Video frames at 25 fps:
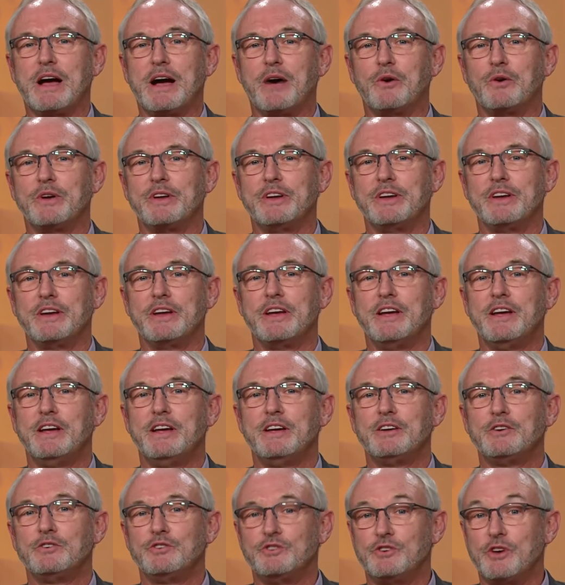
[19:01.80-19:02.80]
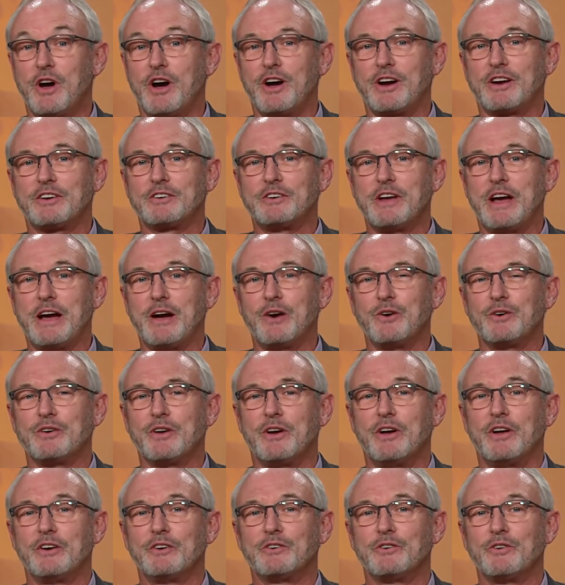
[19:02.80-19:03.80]
how he ducked out
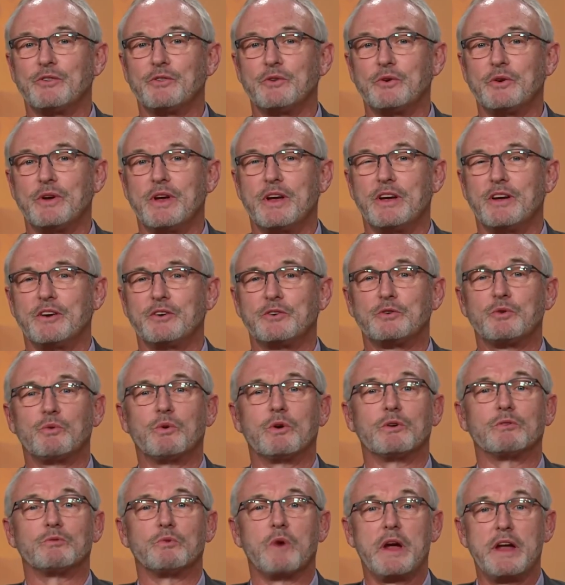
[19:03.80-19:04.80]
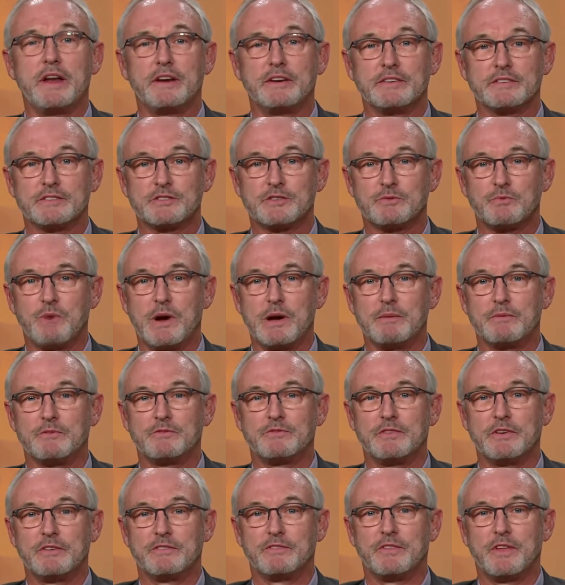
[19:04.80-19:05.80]
onto a
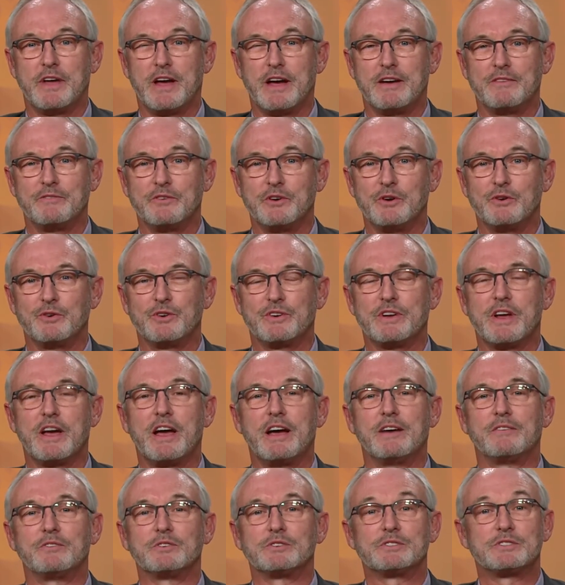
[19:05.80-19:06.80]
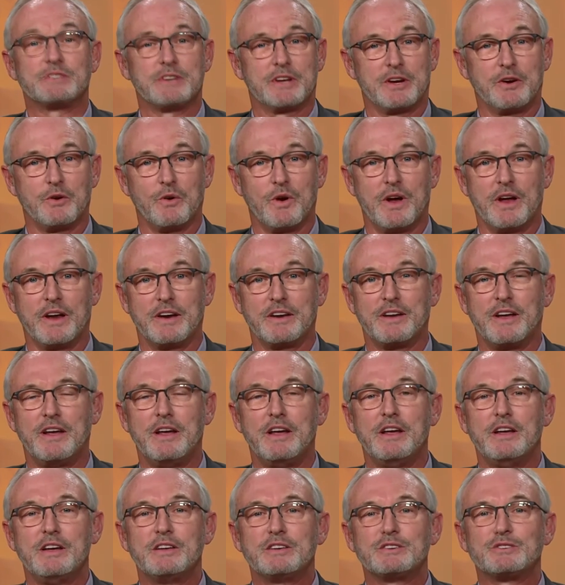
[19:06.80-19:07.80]
rain-swept Fifth Avenue to have a cigarette
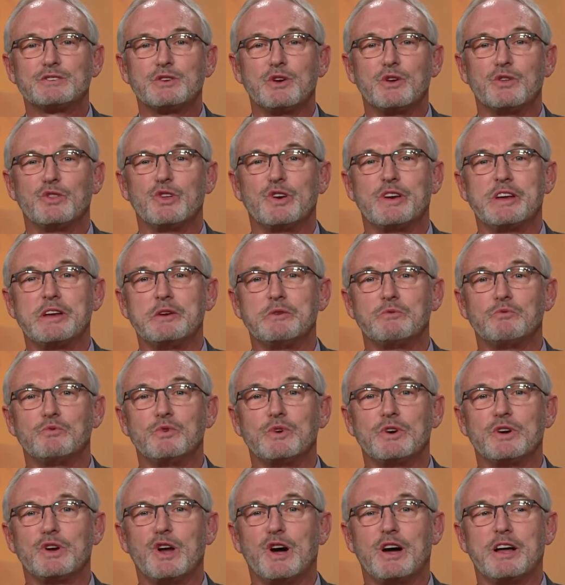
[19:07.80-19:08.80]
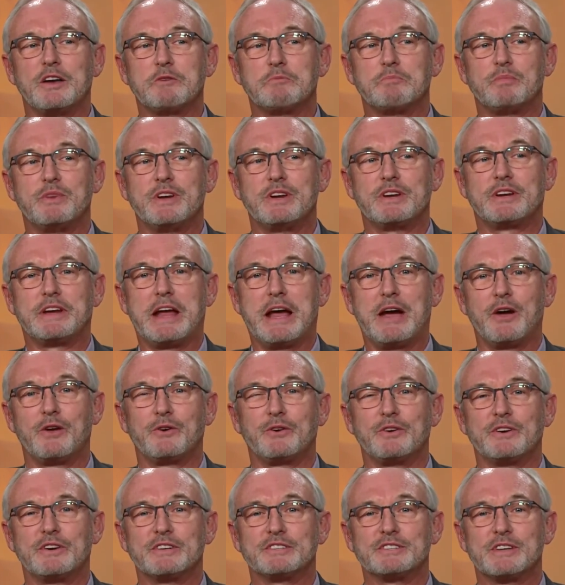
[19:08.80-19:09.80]
so that he would not be
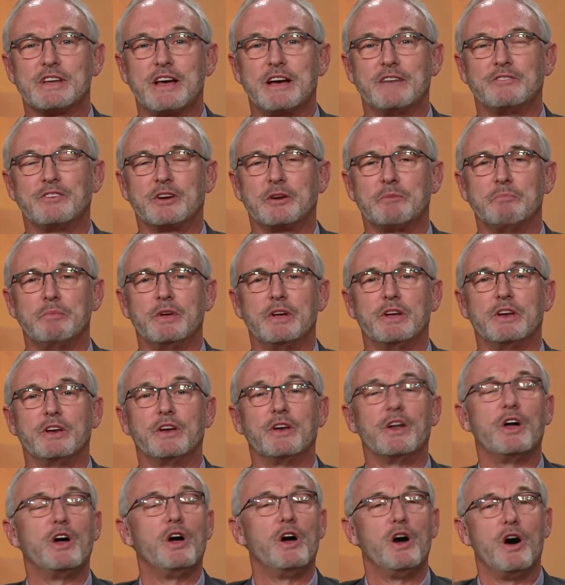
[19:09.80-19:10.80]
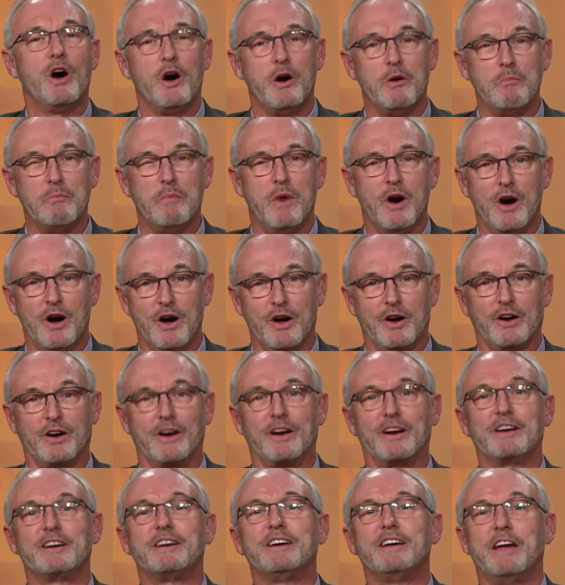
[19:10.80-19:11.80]
counted as having been
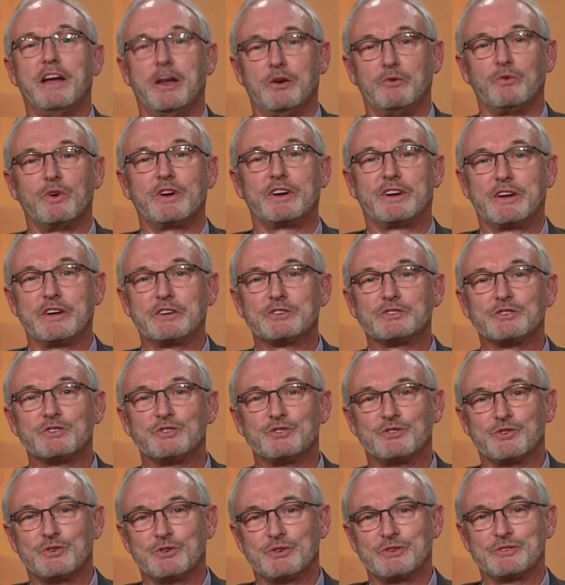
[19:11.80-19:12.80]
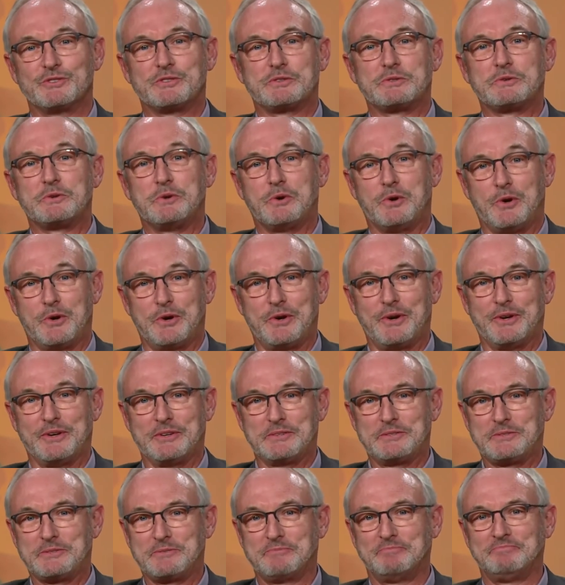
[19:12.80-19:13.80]
among Henry Kissinger's
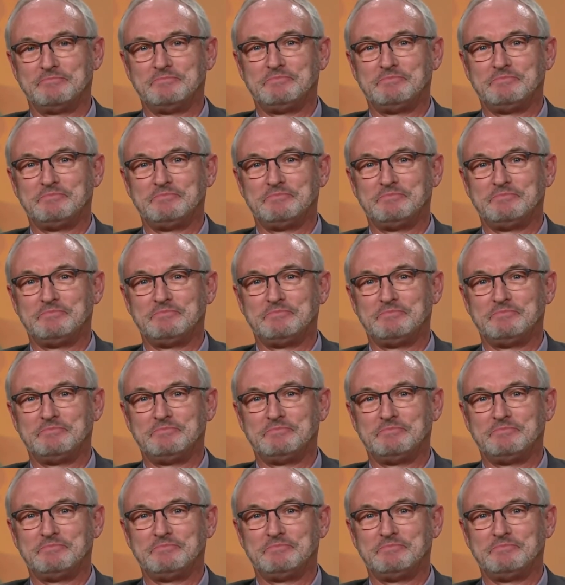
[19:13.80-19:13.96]
audience.